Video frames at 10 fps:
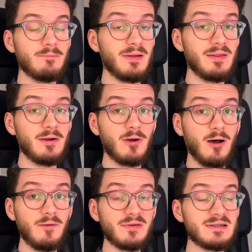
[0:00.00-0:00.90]
But they're
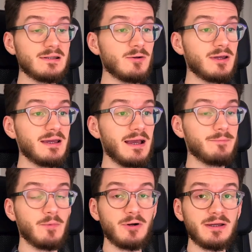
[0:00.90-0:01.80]
obviously looking at
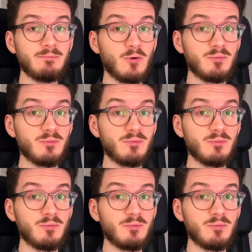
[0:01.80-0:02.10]
market more